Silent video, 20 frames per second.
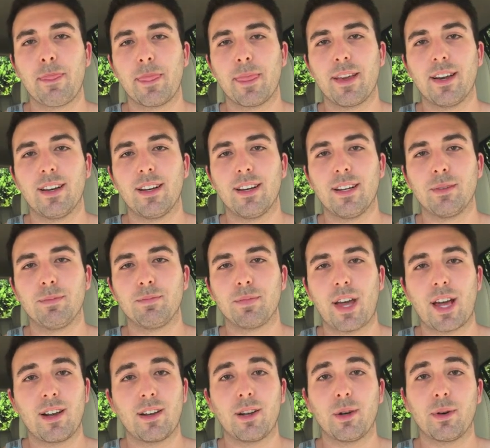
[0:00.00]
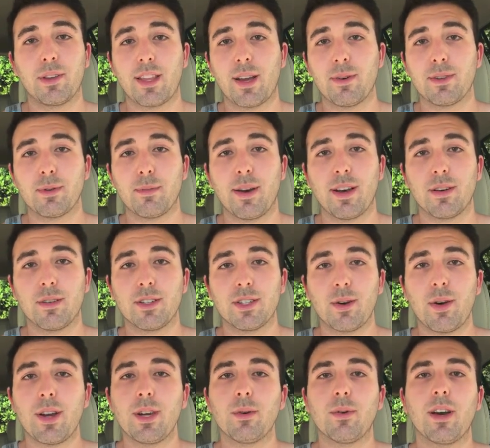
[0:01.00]
I didn't know what that was about. So
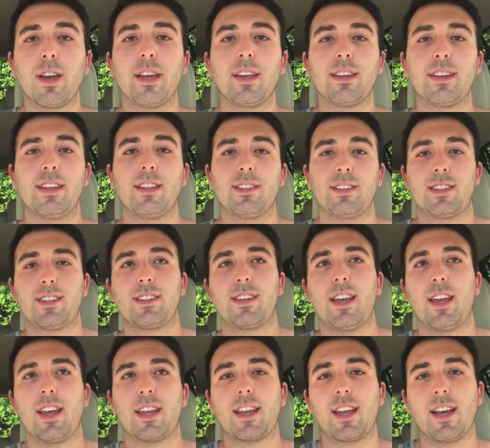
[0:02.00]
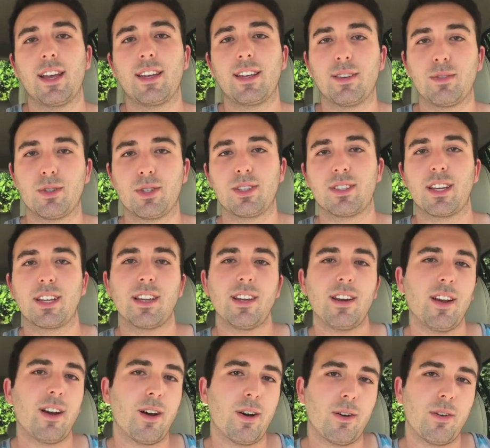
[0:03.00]
anyway, needless to say, I kind of was just like,
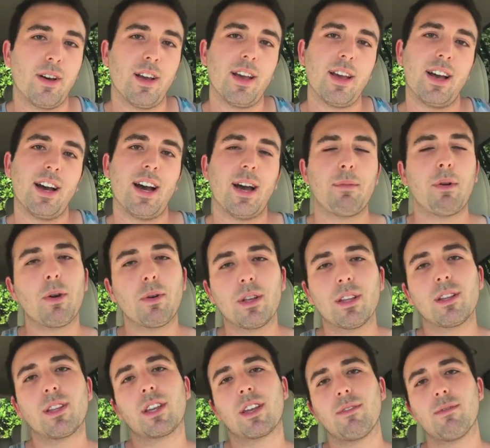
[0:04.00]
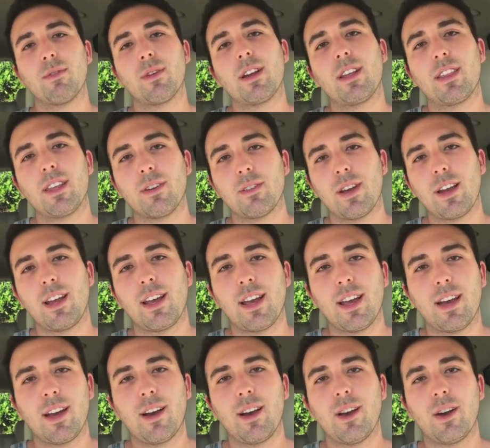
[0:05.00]
I'm not really looking for anything right
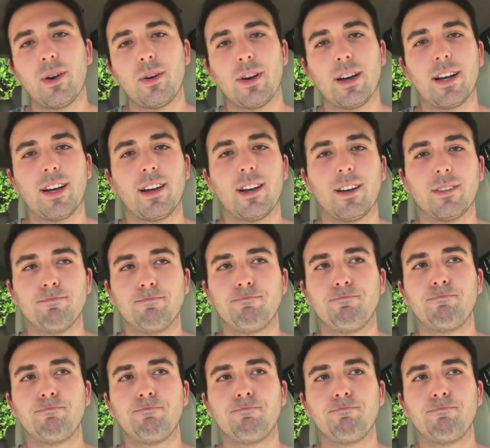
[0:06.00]
now.